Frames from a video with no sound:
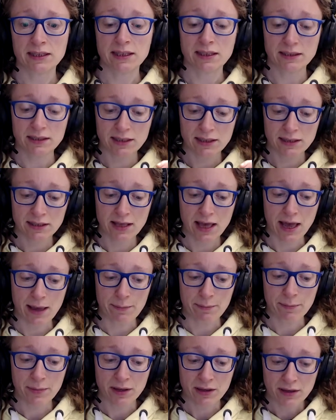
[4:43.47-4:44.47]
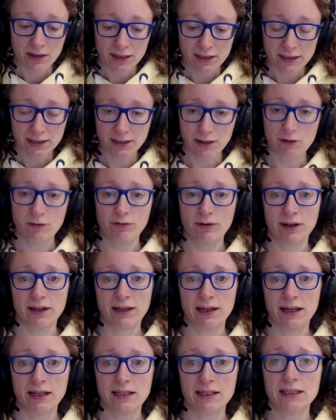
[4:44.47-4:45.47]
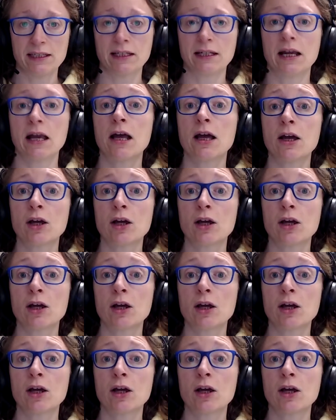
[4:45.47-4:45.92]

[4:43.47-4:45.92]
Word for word: this is them self regulating,